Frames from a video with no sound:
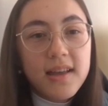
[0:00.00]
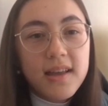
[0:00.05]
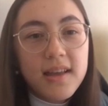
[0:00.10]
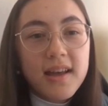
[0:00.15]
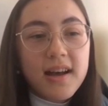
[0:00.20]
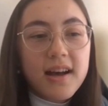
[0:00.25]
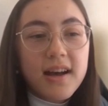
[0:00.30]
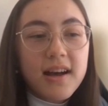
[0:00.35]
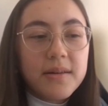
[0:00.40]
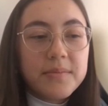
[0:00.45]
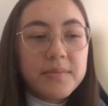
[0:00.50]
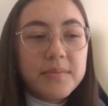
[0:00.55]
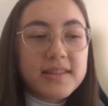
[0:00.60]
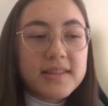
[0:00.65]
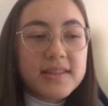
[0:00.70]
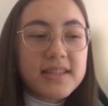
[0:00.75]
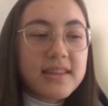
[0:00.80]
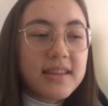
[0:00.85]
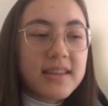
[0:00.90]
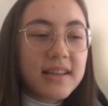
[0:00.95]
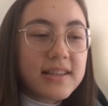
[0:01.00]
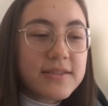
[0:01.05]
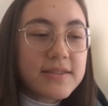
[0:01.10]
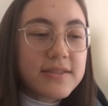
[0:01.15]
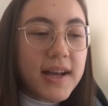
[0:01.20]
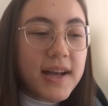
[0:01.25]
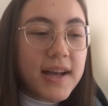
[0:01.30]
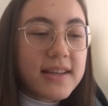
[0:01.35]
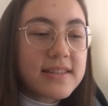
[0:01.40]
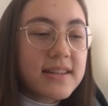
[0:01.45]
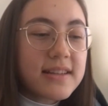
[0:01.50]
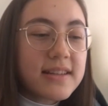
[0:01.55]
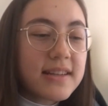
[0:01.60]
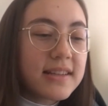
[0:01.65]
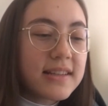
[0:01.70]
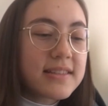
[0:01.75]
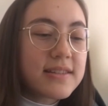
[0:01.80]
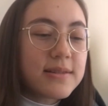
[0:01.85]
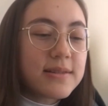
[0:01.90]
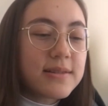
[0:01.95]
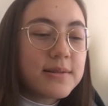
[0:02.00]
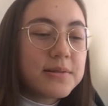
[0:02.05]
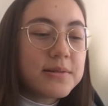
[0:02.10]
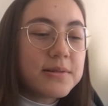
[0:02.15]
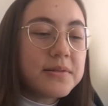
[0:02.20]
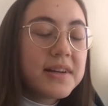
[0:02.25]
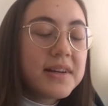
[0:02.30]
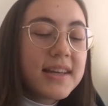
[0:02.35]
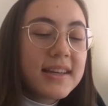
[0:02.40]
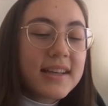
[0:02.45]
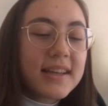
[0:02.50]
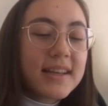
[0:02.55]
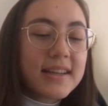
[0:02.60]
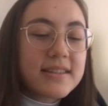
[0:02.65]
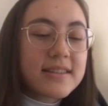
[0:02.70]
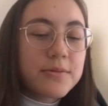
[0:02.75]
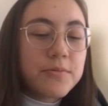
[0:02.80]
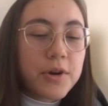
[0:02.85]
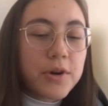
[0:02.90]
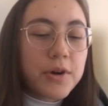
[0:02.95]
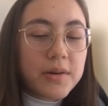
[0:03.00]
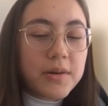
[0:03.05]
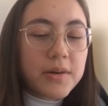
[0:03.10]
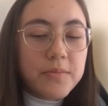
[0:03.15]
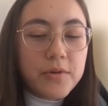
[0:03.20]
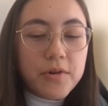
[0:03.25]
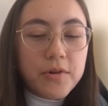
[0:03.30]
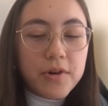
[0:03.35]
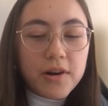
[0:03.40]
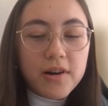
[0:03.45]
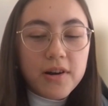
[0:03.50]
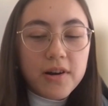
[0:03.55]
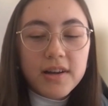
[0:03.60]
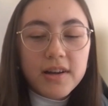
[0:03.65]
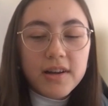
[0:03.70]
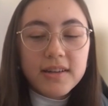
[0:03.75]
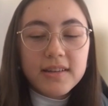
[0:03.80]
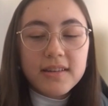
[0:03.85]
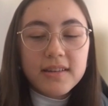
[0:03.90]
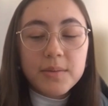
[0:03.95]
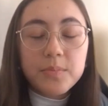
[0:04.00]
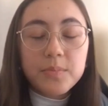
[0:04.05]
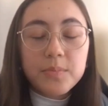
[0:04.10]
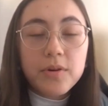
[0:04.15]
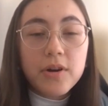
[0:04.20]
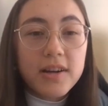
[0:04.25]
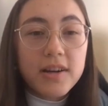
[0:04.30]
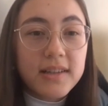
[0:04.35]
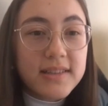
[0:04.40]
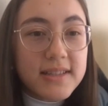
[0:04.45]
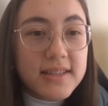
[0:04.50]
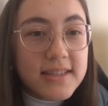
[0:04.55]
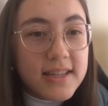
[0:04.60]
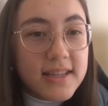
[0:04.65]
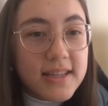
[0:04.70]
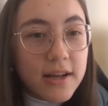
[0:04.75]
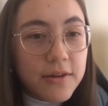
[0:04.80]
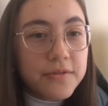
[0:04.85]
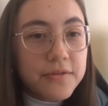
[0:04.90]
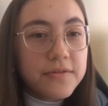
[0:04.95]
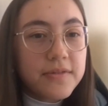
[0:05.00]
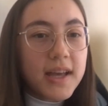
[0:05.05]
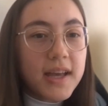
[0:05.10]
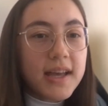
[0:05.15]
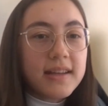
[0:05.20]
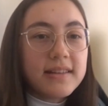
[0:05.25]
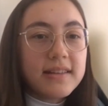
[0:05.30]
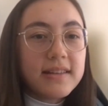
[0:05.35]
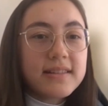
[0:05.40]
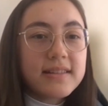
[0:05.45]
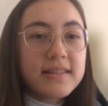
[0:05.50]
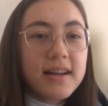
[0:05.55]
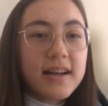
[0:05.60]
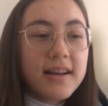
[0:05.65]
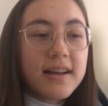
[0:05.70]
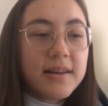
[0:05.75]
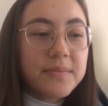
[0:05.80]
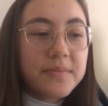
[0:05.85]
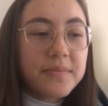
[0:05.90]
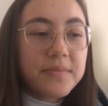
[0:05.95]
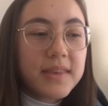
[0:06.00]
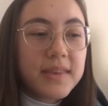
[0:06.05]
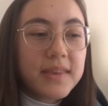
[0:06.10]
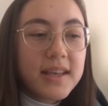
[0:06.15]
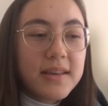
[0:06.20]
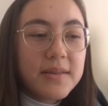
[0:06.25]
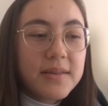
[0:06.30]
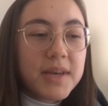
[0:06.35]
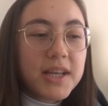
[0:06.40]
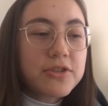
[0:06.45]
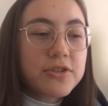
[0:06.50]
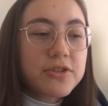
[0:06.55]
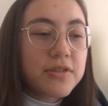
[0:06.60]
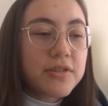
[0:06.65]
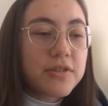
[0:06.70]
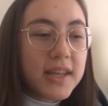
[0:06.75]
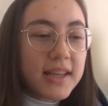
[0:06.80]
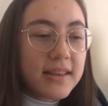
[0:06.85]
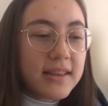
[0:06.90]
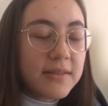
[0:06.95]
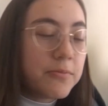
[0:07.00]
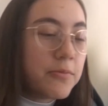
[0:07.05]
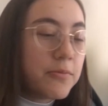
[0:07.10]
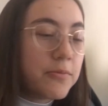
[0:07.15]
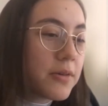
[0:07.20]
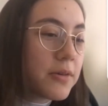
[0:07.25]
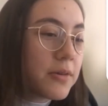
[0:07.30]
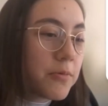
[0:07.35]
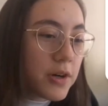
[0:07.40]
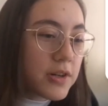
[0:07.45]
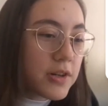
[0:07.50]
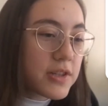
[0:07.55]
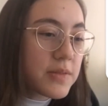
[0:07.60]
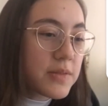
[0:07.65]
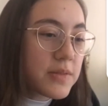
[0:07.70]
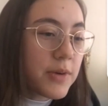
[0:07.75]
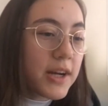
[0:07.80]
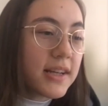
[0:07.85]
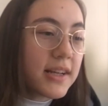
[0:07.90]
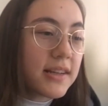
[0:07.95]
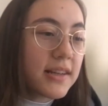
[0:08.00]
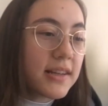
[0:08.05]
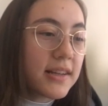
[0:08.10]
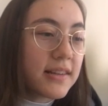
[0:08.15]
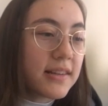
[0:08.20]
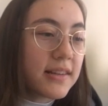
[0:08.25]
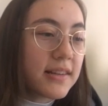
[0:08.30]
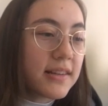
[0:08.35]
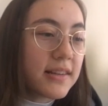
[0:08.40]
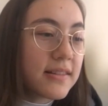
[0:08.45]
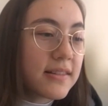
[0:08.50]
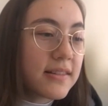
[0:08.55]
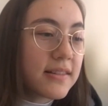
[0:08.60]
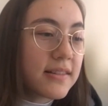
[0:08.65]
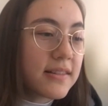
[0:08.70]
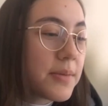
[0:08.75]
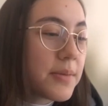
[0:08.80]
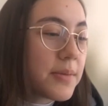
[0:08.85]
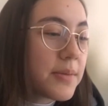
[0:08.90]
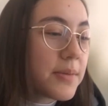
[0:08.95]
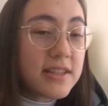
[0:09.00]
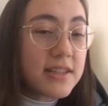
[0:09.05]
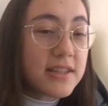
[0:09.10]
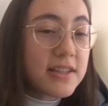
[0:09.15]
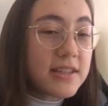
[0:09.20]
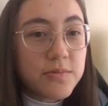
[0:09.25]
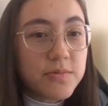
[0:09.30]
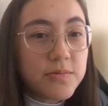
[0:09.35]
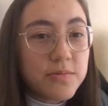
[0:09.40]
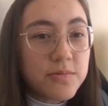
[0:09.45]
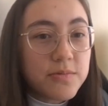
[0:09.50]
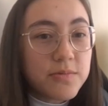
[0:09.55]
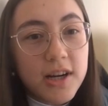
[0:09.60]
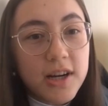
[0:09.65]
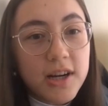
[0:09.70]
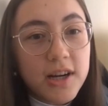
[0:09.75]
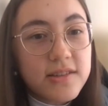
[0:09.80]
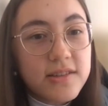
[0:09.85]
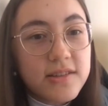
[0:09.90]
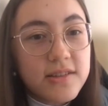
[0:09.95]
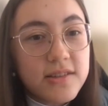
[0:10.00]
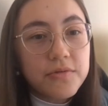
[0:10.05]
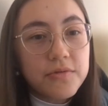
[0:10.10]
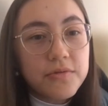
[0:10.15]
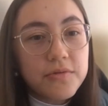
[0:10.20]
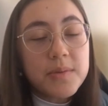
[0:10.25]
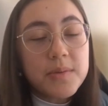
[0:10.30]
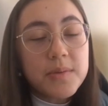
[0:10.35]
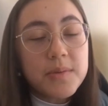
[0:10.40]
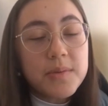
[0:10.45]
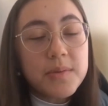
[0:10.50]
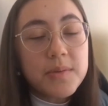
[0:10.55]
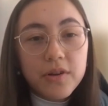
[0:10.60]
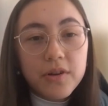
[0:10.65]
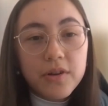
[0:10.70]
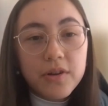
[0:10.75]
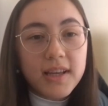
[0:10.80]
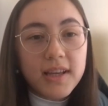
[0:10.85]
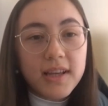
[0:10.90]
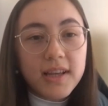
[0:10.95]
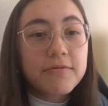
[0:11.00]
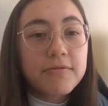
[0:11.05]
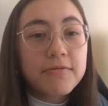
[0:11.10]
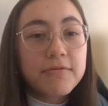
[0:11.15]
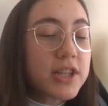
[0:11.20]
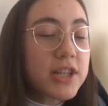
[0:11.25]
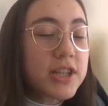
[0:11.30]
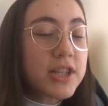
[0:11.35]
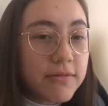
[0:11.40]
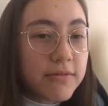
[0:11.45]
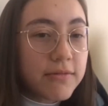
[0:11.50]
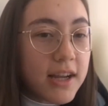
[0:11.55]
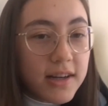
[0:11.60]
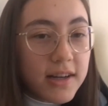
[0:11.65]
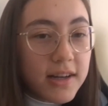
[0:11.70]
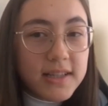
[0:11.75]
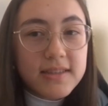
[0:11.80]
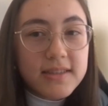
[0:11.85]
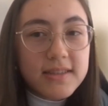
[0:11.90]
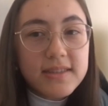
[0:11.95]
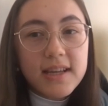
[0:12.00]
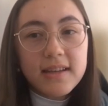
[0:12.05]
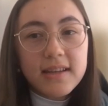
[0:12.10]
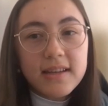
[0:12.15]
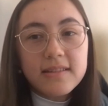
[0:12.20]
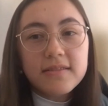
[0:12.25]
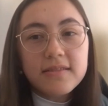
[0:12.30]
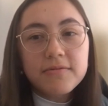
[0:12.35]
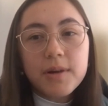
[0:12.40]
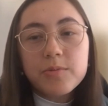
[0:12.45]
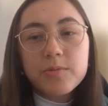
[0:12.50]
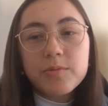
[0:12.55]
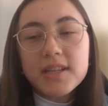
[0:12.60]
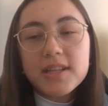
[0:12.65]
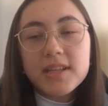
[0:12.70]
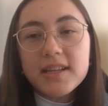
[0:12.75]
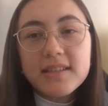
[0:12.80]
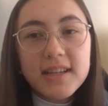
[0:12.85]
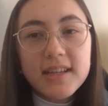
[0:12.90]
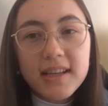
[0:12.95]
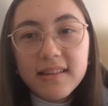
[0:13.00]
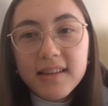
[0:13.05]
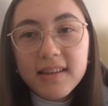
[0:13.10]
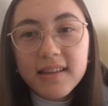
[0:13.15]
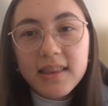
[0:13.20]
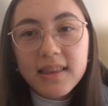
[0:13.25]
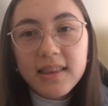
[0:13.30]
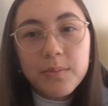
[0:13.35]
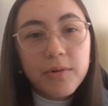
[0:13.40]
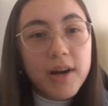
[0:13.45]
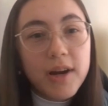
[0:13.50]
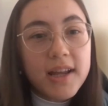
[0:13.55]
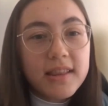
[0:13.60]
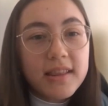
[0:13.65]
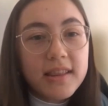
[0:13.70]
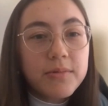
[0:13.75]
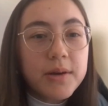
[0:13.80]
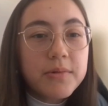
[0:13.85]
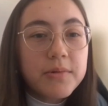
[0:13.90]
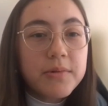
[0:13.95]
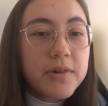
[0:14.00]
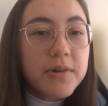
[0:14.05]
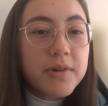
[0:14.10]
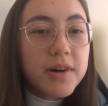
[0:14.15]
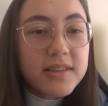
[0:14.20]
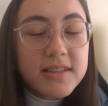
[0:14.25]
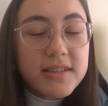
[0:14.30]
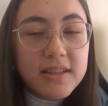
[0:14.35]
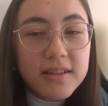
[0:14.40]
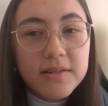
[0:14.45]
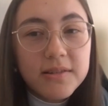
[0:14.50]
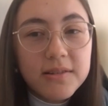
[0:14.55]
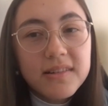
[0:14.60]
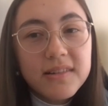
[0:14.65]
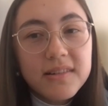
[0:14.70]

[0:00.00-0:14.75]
um, because I think it's fascinating to get to work more on the product itself and um, make sure that what we're spreading, the messages we're sharing to people are getting, reaching the right audience and representing like the brand the way we want to.